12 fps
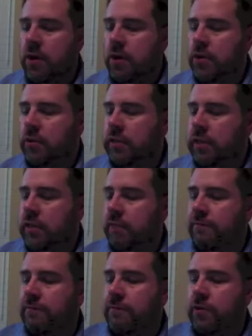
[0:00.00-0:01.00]
you'll see the
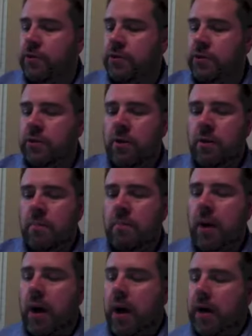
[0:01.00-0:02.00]
first
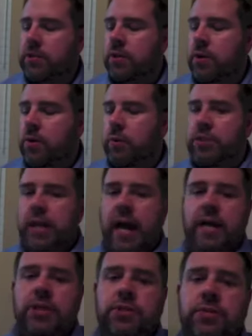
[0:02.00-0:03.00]
box, which
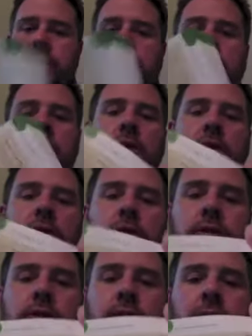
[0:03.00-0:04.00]
actually
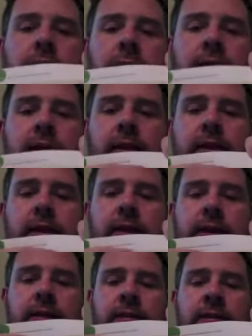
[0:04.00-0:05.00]
looks like
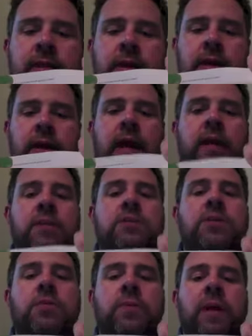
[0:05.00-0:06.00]
this. And
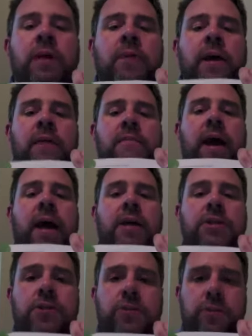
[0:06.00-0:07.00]
so when I've
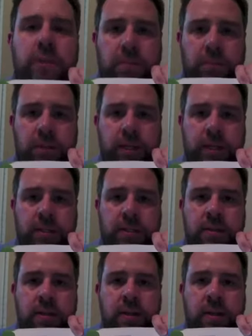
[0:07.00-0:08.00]
asked you to
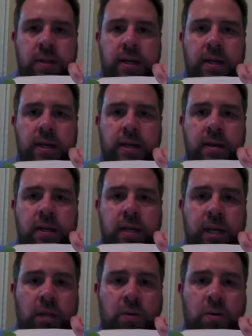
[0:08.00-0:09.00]
complete the
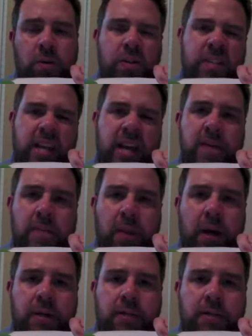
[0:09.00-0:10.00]
yellow or tan
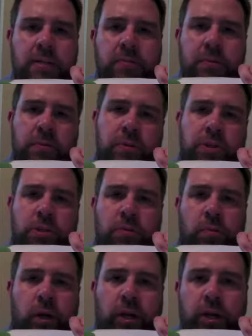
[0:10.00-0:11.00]
boxes, I wasn't really
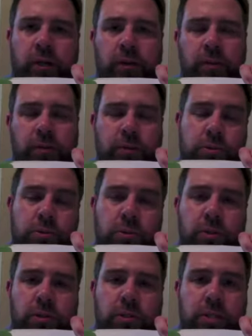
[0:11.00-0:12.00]
sure what color, sort
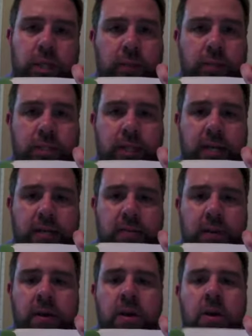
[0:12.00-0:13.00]
of looks yellowish tan to
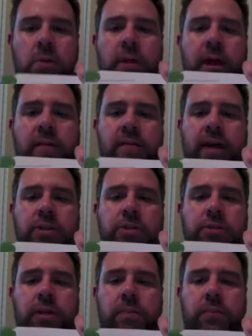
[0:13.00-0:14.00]
me. When I've
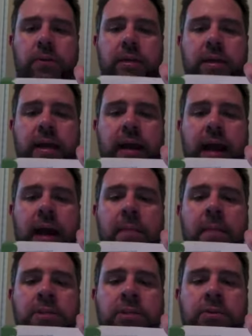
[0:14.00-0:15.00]
asked you to complete that, I'm
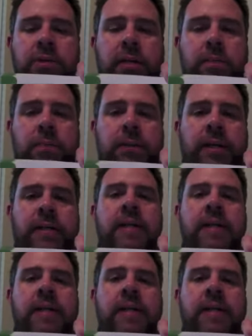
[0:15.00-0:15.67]
asking you to complete